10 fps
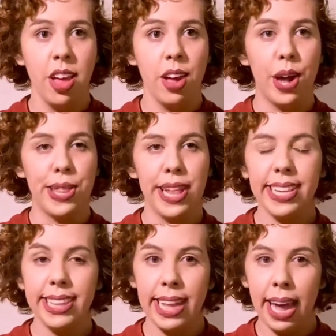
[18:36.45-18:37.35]
I
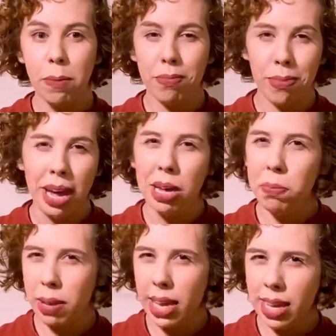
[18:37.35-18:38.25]
think that might
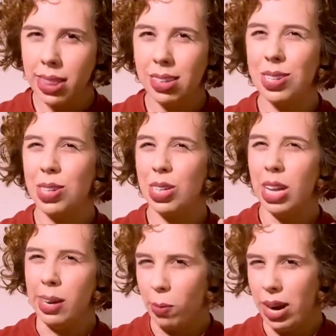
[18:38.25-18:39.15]
be the
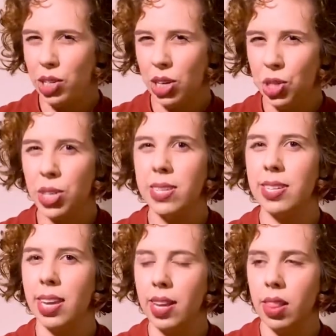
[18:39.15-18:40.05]
direction she's
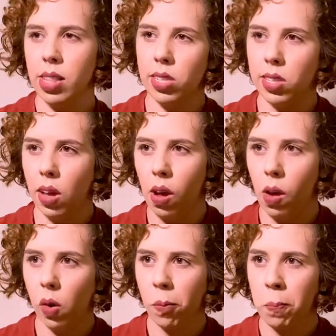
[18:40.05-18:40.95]
taking the
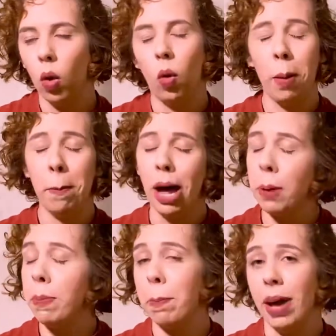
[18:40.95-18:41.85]
song. Or I
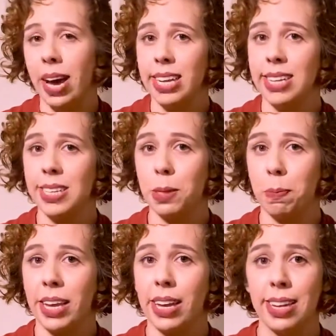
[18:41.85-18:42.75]
might be biased
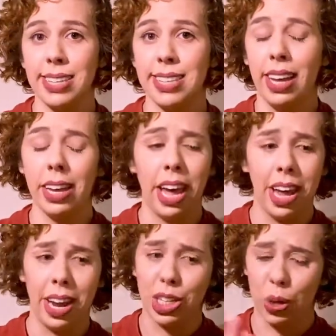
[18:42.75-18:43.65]
because, again,
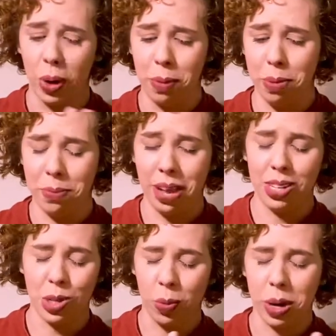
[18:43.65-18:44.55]
I don't want
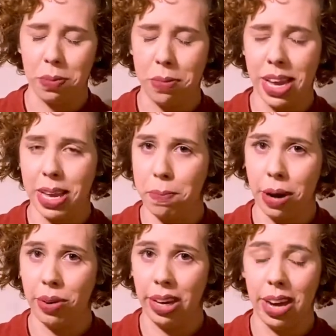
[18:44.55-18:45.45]
to be making
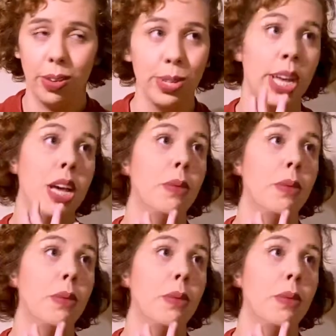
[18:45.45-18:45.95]
parallels.